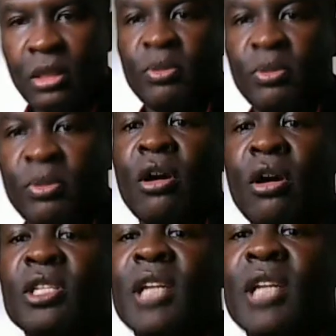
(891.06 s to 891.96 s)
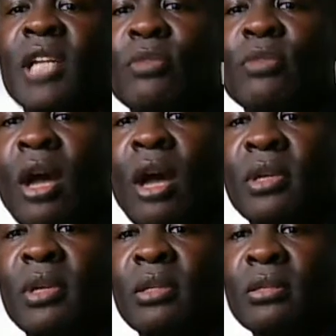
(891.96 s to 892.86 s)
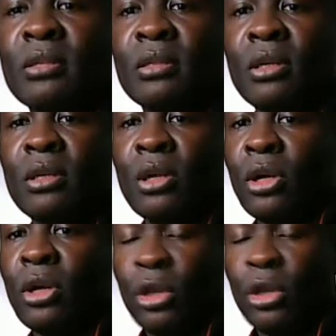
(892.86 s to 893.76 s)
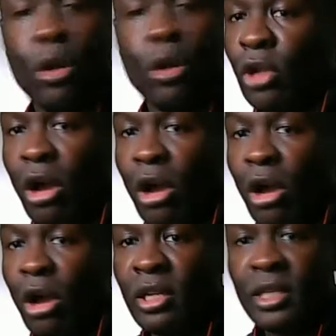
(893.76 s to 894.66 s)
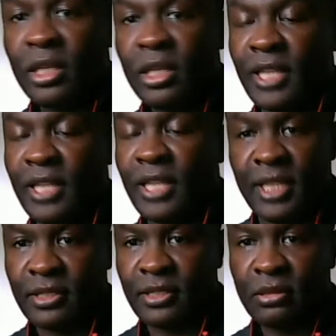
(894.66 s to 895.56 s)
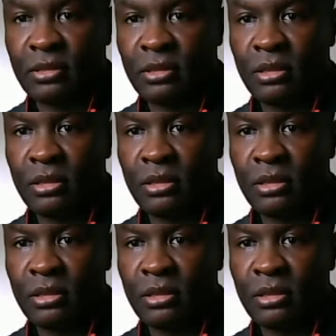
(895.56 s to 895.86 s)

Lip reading: Because Elijah Muhammad no longer exists.